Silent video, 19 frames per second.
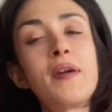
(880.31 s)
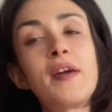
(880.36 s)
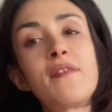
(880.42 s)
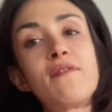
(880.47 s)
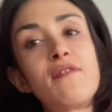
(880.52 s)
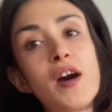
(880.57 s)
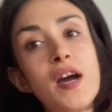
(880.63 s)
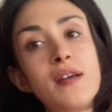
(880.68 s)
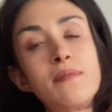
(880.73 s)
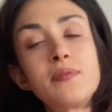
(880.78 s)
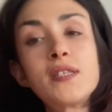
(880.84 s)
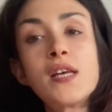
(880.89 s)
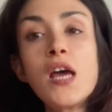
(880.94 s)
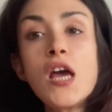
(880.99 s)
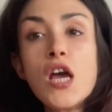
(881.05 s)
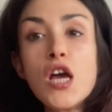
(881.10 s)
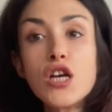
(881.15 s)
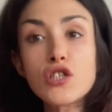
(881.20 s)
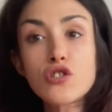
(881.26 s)
vibes.
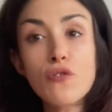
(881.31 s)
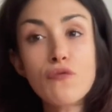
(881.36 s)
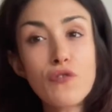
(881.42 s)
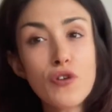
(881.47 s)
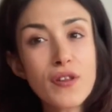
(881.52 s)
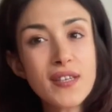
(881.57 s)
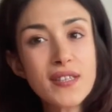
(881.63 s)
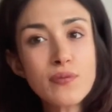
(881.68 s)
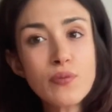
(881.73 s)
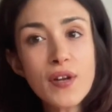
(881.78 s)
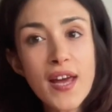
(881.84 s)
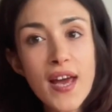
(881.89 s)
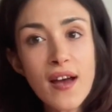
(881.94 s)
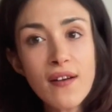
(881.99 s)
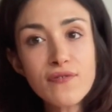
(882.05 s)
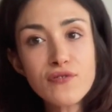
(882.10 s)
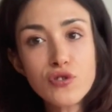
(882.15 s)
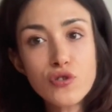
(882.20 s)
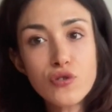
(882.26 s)
So for this one I
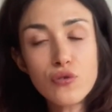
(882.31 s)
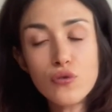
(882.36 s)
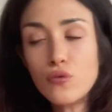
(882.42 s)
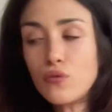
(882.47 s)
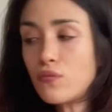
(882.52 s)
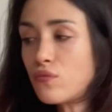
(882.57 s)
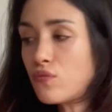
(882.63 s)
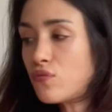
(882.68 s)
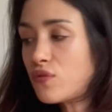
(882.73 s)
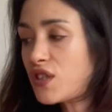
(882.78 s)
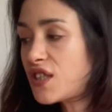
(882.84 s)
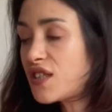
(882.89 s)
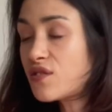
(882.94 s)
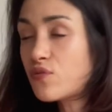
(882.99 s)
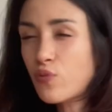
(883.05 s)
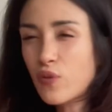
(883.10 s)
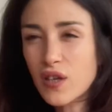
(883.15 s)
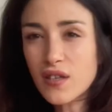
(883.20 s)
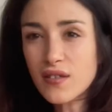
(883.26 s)
have two, which is
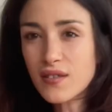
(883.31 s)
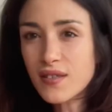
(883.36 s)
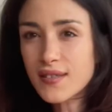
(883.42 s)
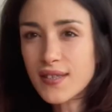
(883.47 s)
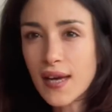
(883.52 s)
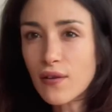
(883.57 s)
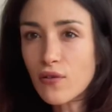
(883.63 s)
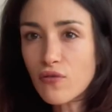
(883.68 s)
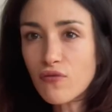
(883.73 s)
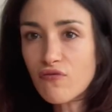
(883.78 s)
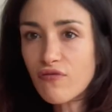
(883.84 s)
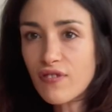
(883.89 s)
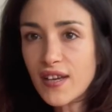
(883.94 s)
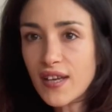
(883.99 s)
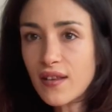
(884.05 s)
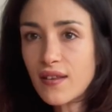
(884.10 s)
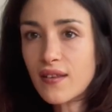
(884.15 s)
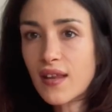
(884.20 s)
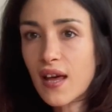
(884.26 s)
weird because I don't
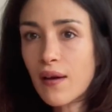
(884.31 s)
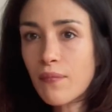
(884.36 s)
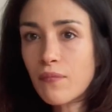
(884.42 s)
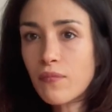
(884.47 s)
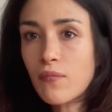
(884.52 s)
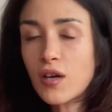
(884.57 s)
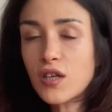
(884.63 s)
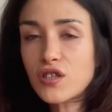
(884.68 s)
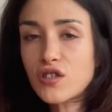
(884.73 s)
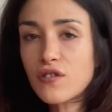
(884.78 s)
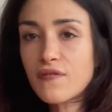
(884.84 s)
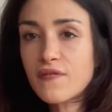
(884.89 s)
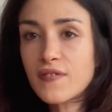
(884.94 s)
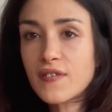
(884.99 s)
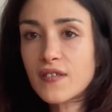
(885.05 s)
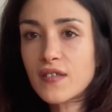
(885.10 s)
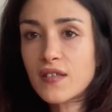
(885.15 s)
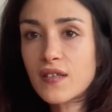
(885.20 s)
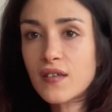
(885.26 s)
read that much of
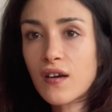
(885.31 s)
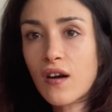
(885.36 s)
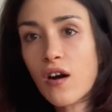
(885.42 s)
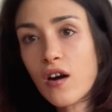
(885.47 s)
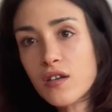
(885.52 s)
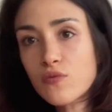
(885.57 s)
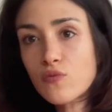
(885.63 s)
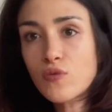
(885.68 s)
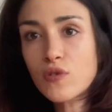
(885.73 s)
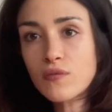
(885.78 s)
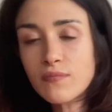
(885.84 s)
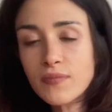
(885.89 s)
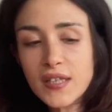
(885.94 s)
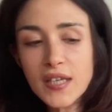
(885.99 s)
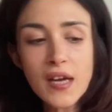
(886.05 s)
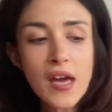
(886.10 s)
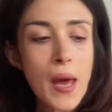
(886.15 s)
a heartwarming,